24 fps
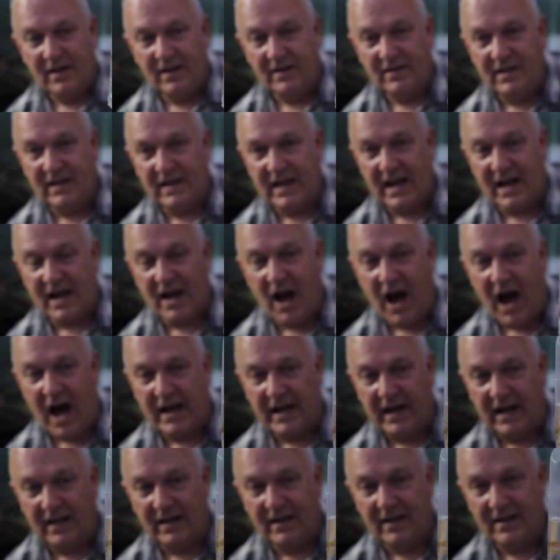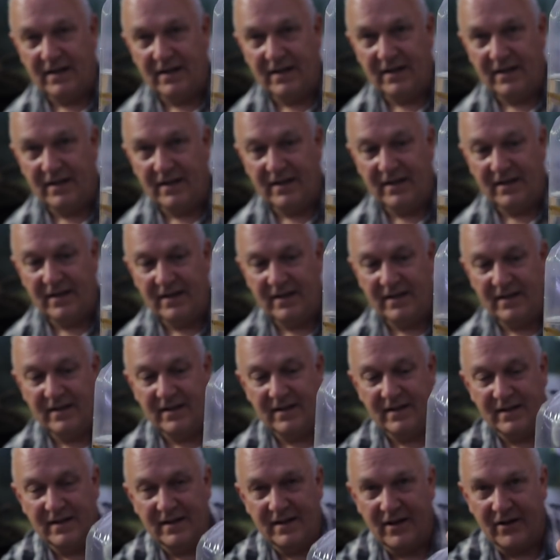to get caught in.
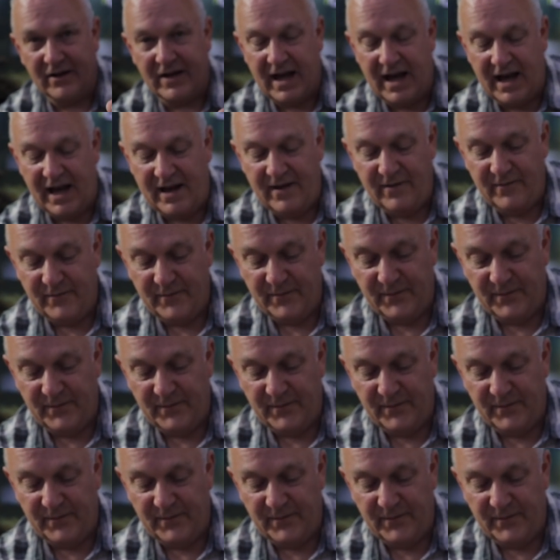Okay?